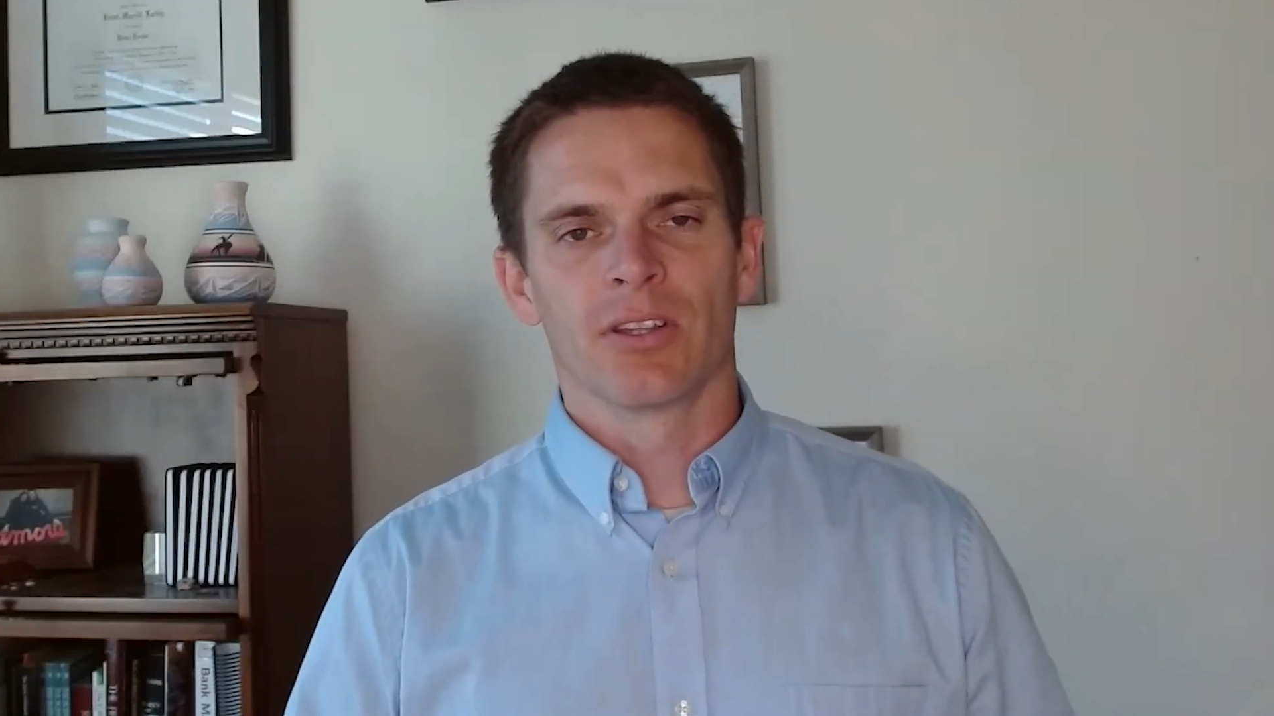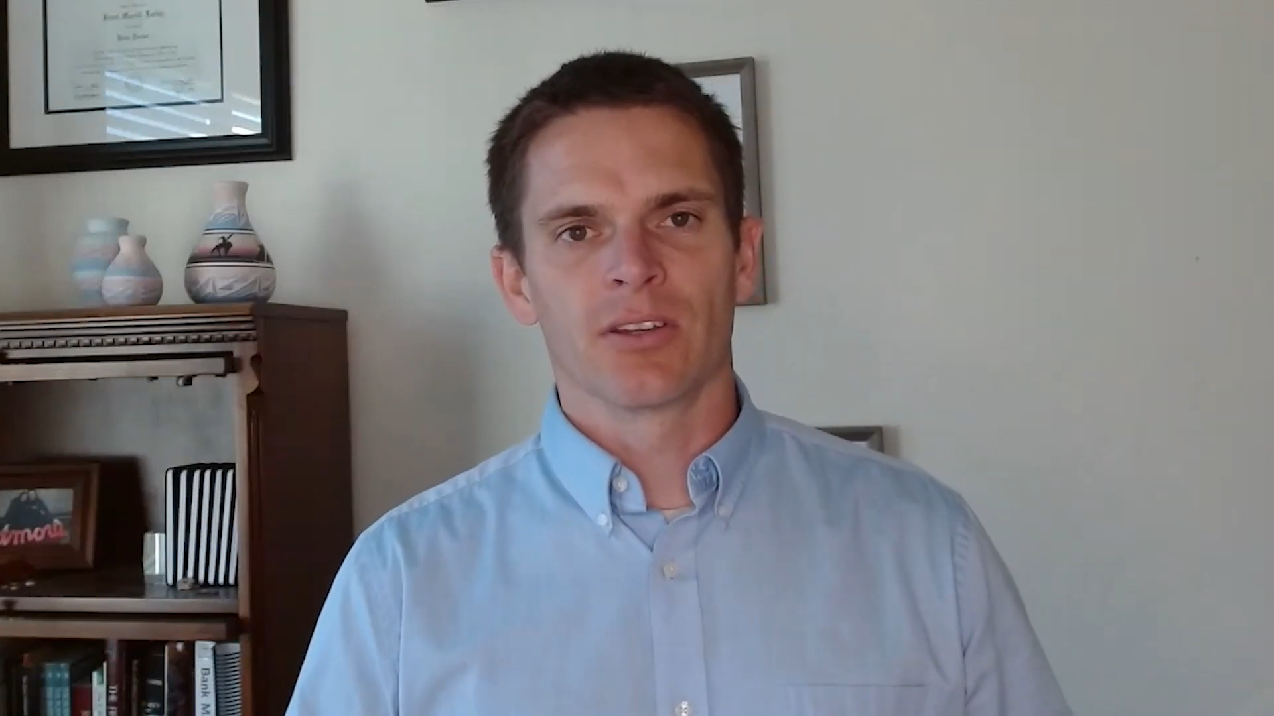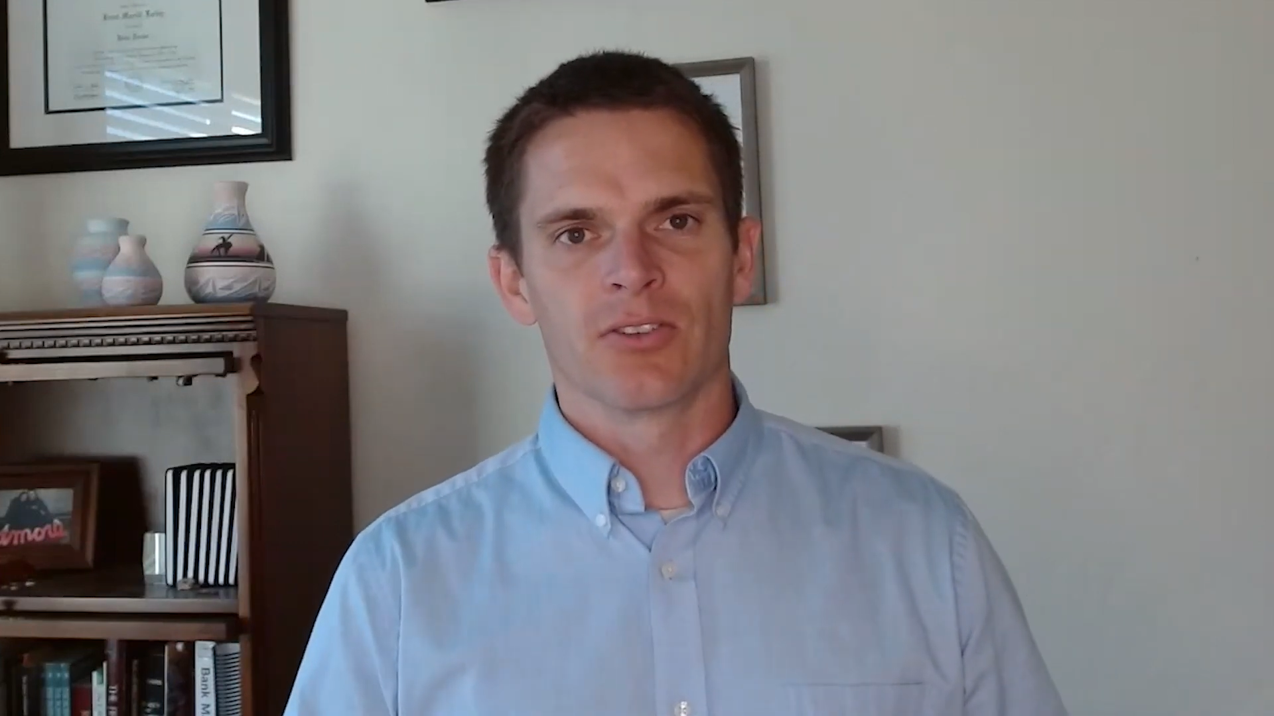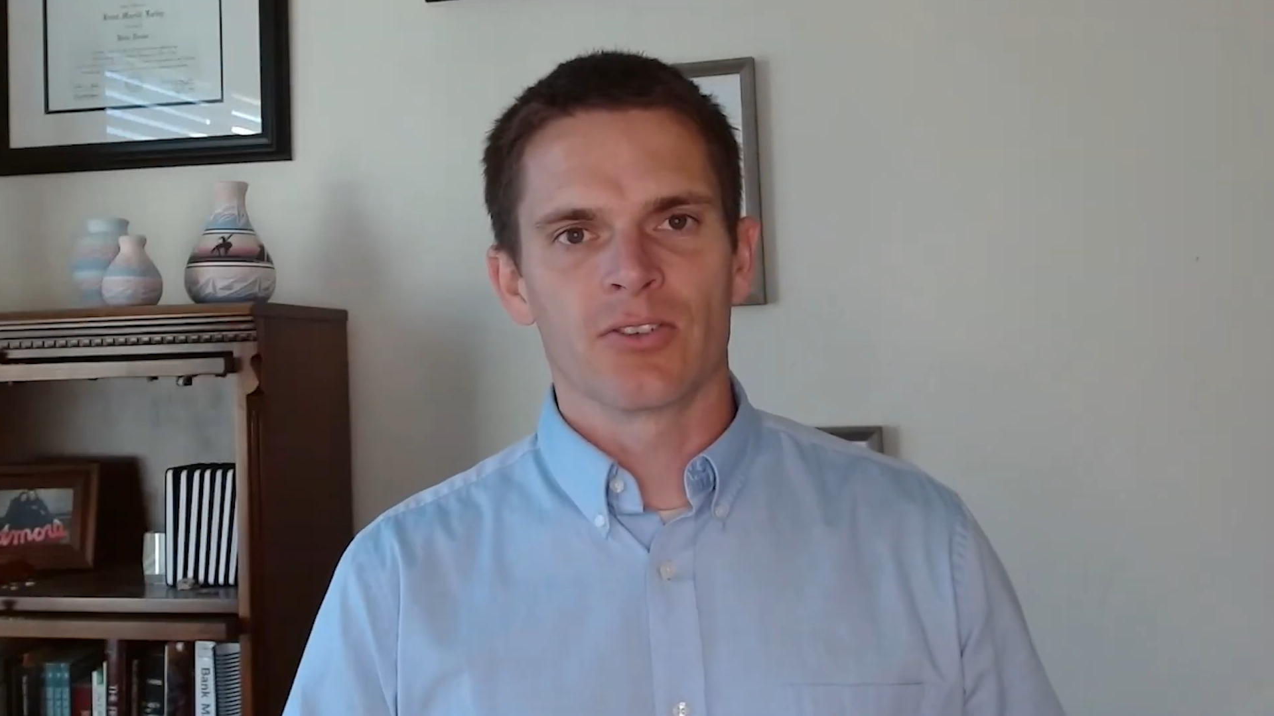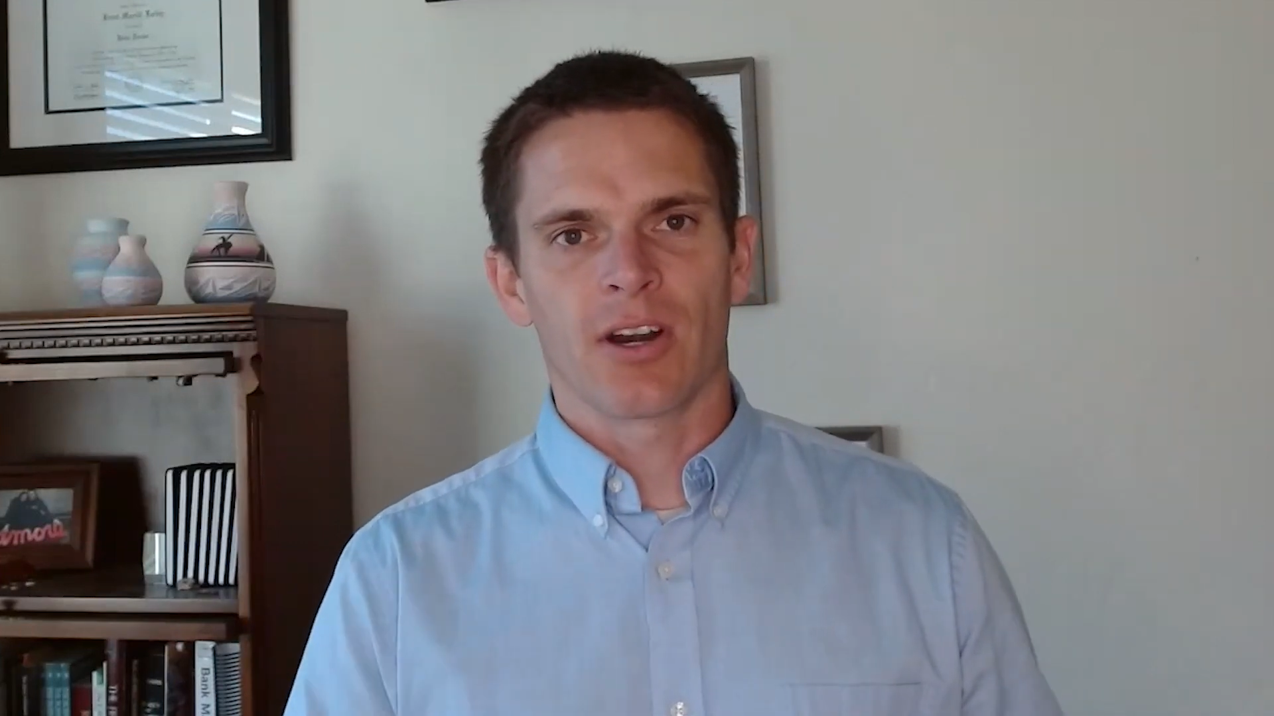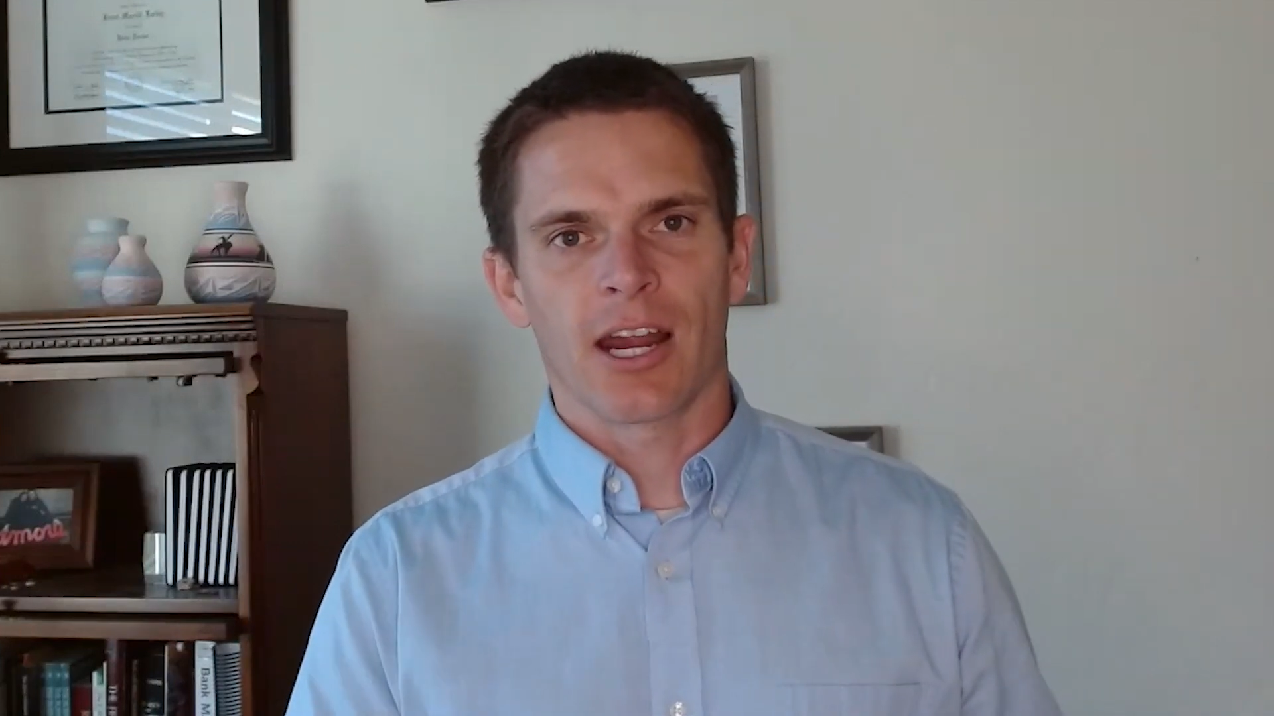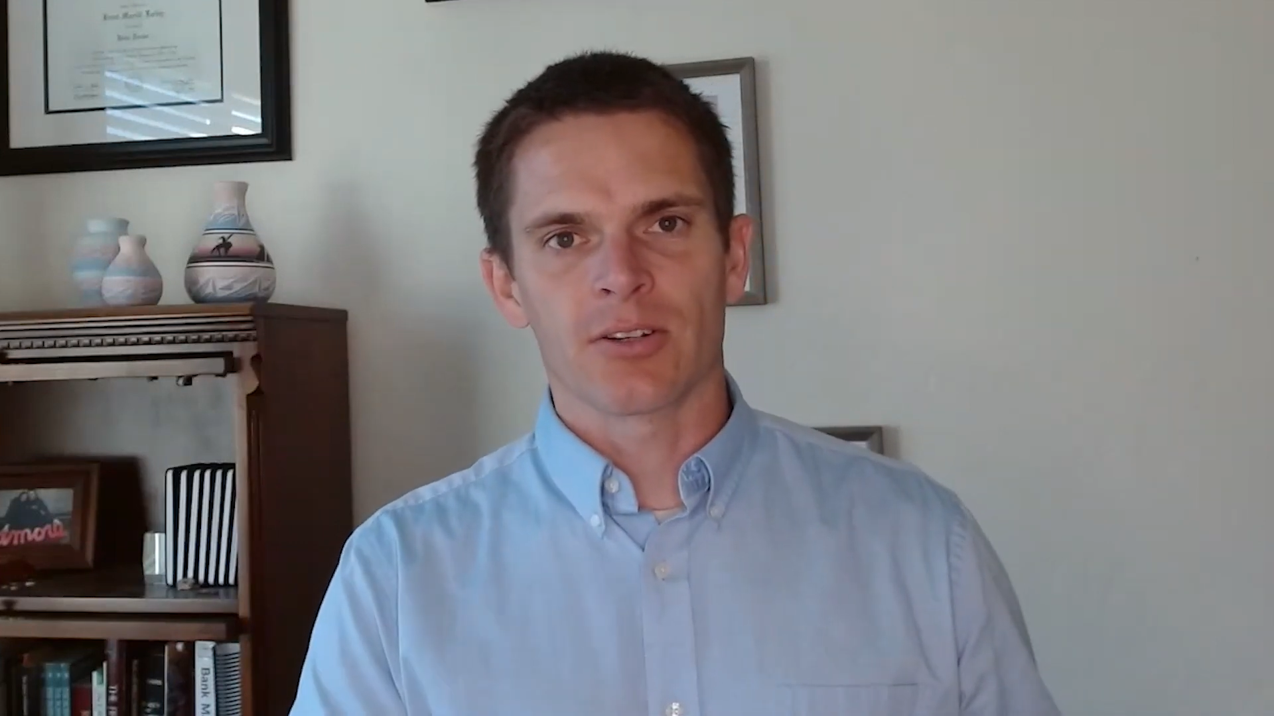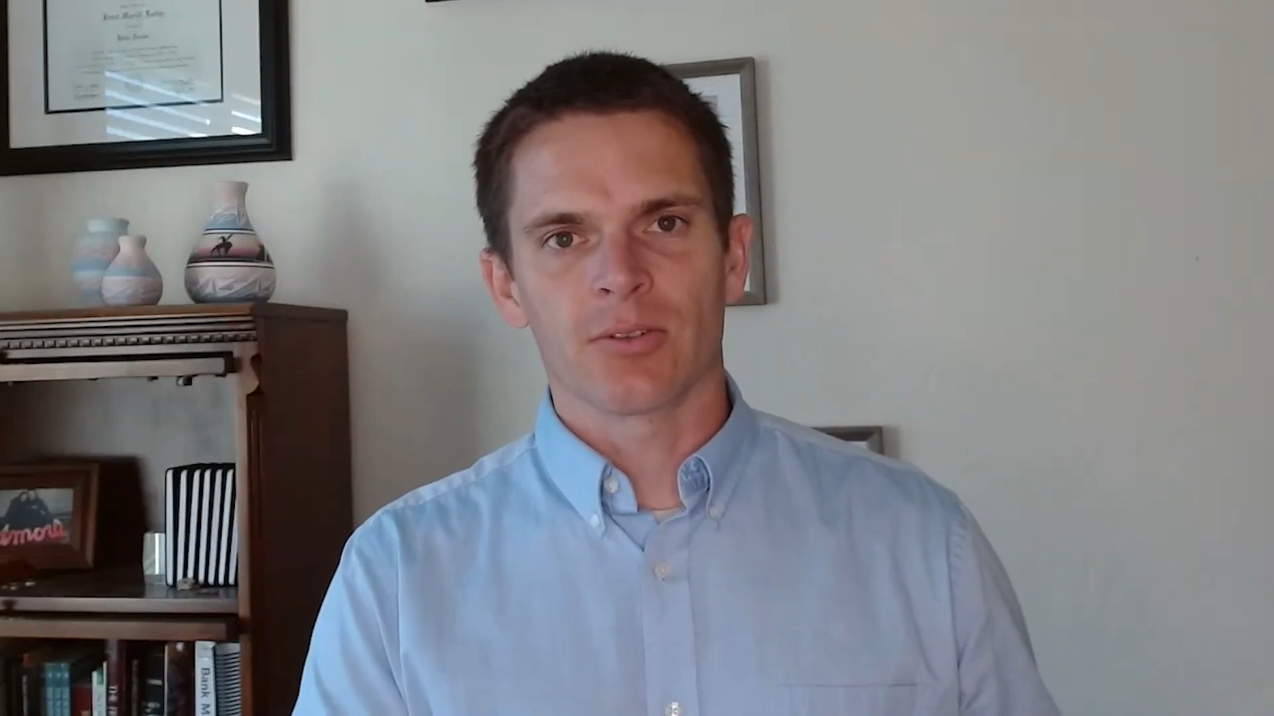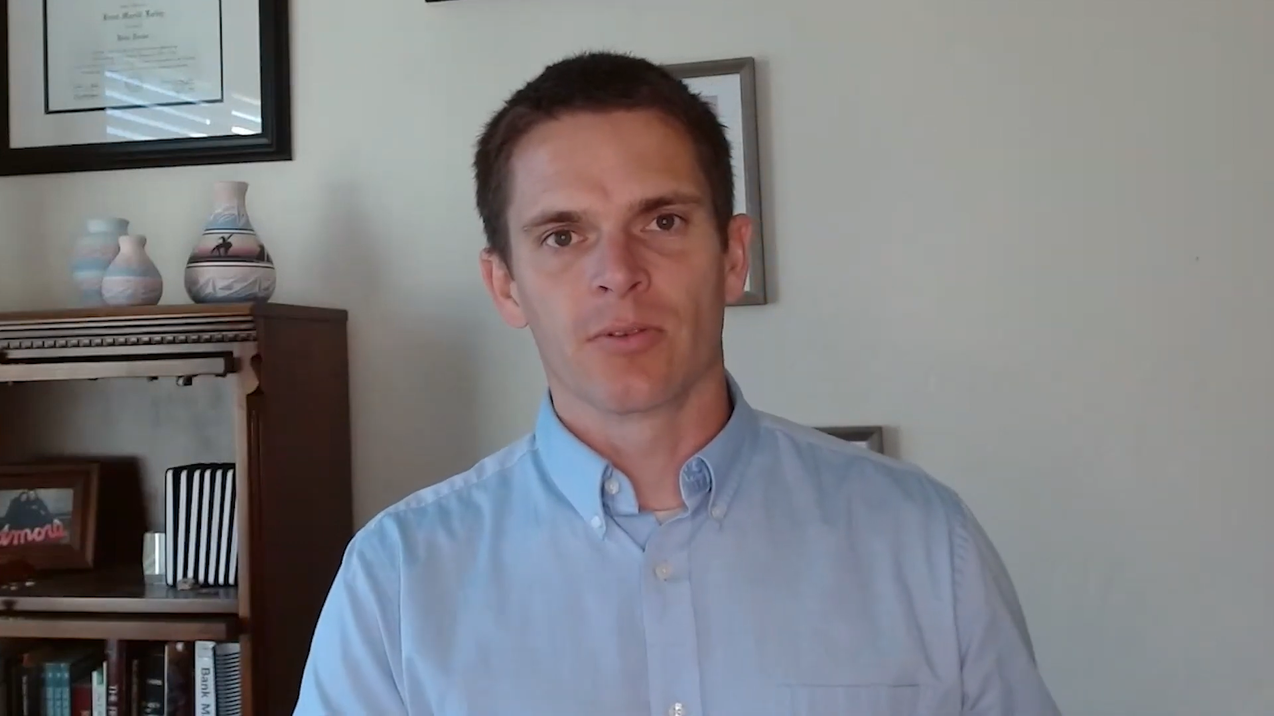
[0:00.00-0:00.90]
contractual